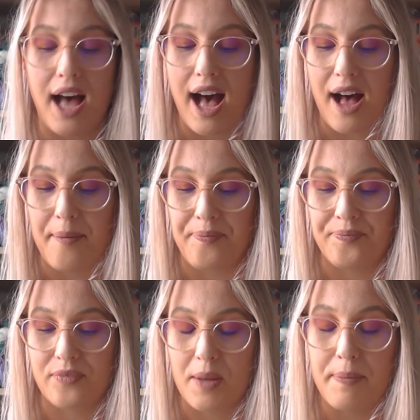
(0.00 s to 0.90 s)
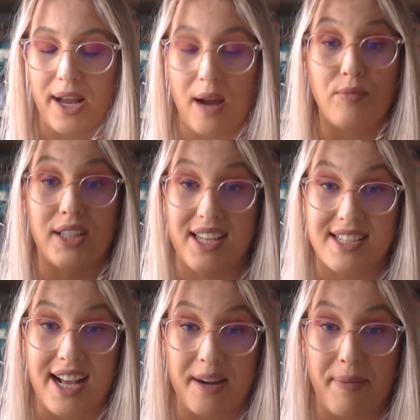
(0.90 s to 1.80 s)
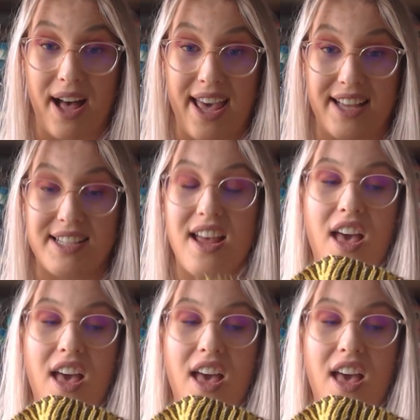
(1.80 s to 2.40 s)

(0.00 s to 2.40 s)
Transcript: but I'm really excited by it.